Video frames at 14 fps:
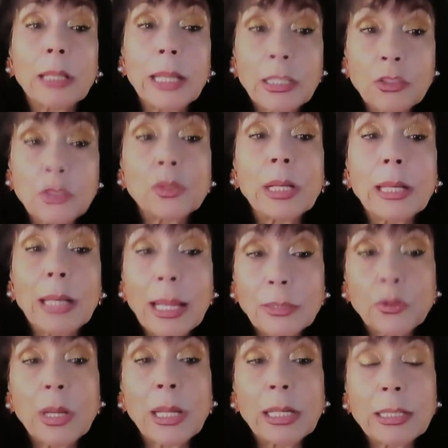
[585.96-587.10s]
insulin
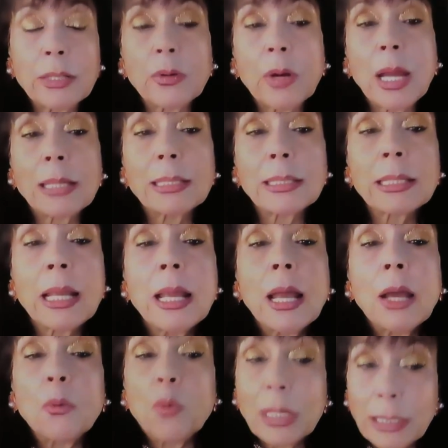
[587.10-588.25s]
and triglycerides
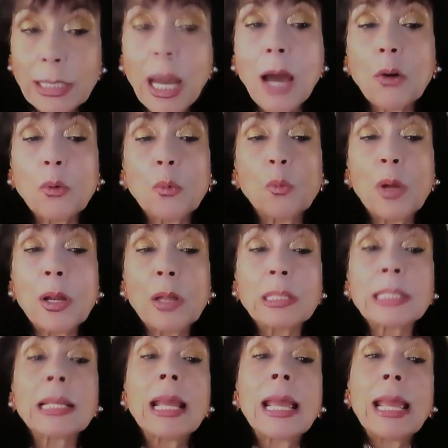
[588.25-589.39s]
went down,
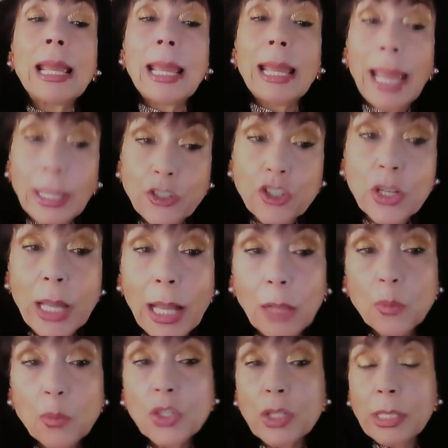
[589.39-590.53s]
whereas
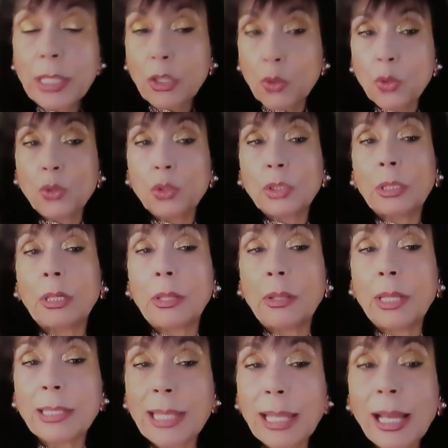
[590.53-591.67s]
HDL, which is the good,
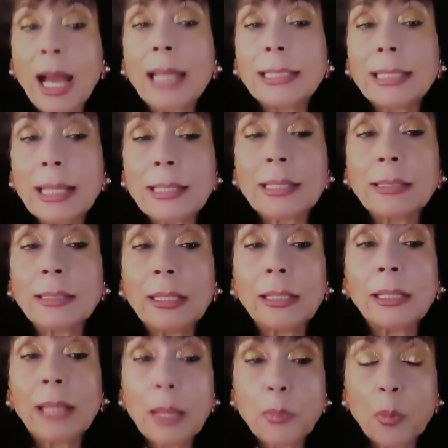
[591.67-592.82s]
that's the high
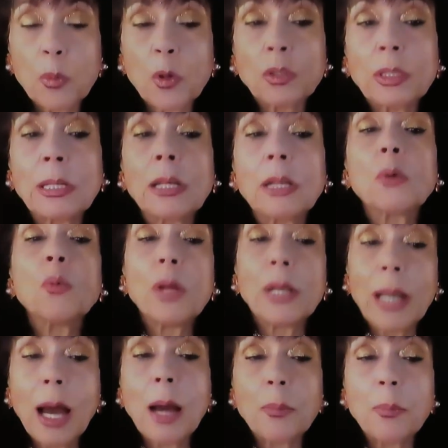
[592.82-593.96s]
density lipoprotein
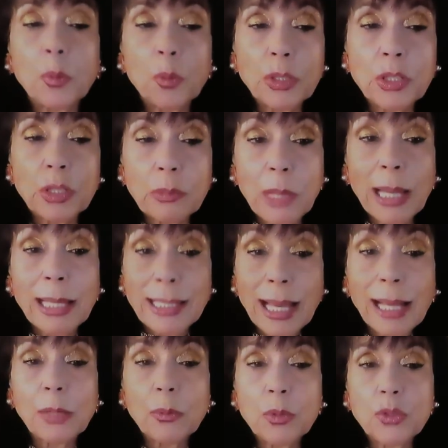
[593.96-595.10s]
banana, which is
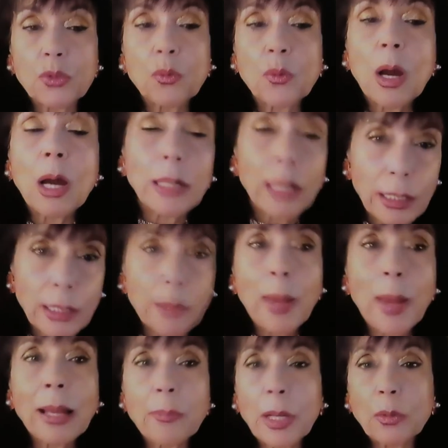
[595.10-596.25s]
exactly what you want, and the
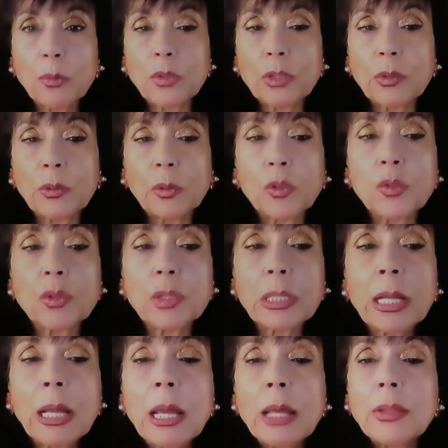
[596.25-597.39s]
back value is reduced.
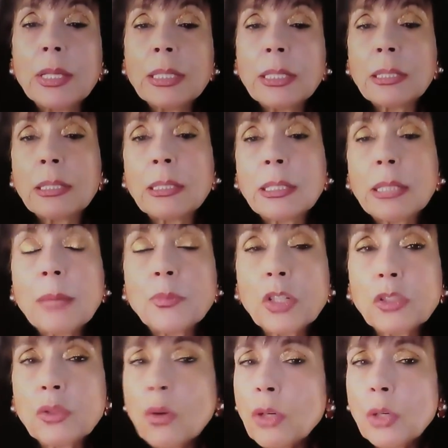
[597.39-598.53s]
This is a
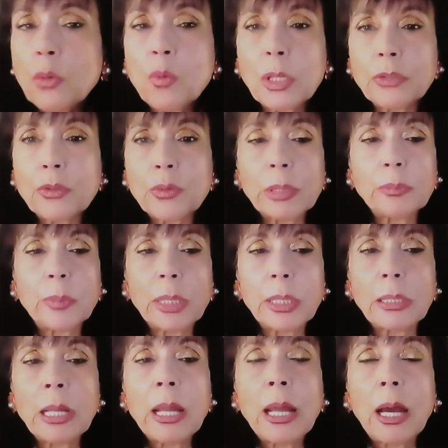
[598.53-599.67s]
subject, only one
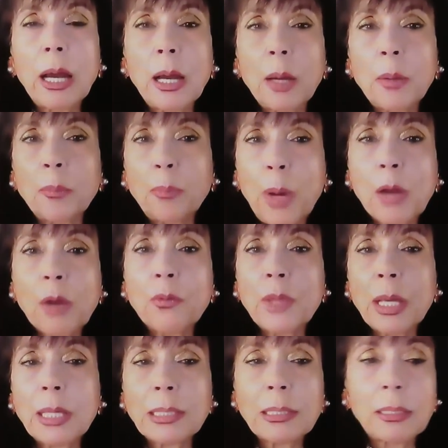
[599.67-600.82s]
treatment, part of
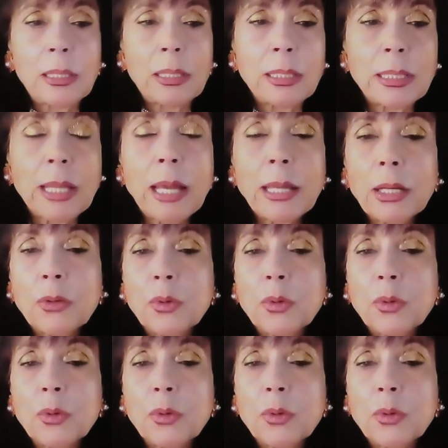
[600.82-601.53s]
that study